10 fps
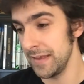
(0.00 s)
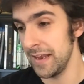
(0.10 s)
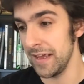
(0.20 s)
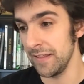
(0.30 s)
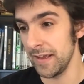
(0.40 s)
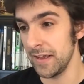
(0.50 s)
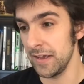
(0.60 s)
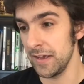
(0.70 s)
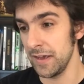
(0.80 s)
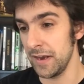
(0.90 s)
in
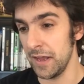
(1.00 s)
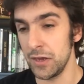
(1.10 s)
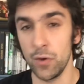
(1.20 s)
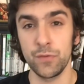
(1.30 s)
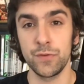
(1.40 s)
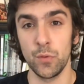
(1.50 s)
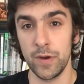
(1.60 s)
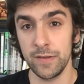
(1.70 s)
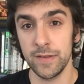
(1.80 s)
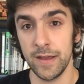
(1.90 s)
a ghost
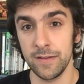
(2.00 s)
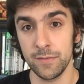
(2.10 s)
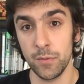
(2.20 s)
story sense,